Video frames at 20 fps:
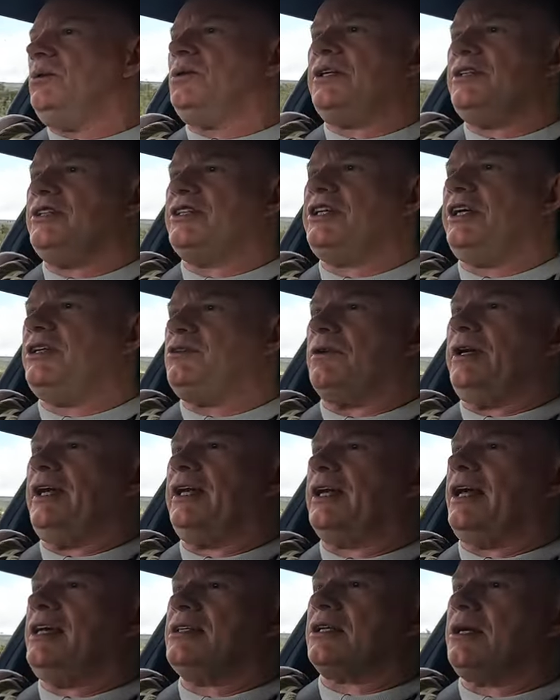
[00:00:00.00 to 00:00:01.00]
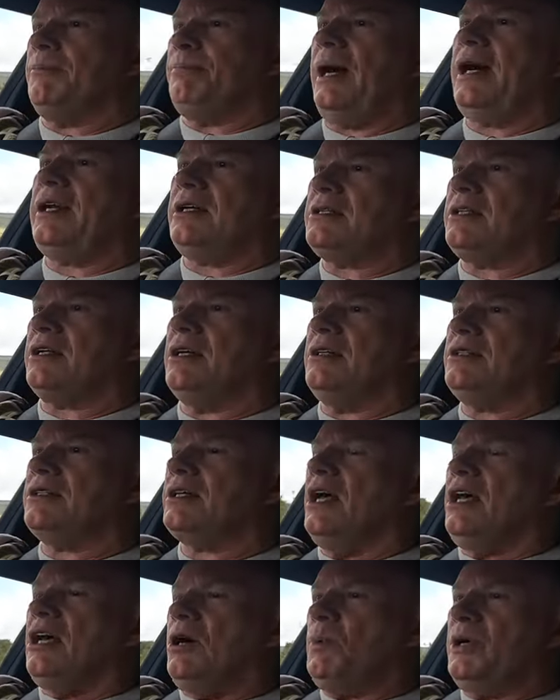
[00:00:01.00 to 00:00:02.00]
considering its competitors,
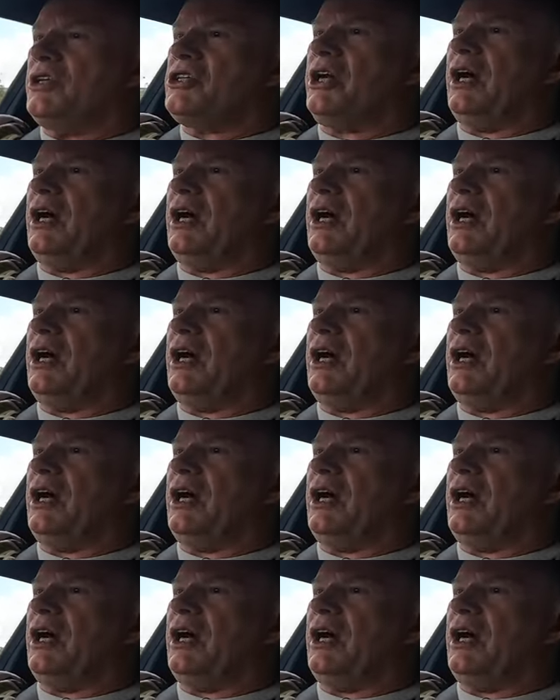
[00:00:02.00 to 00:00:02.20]
which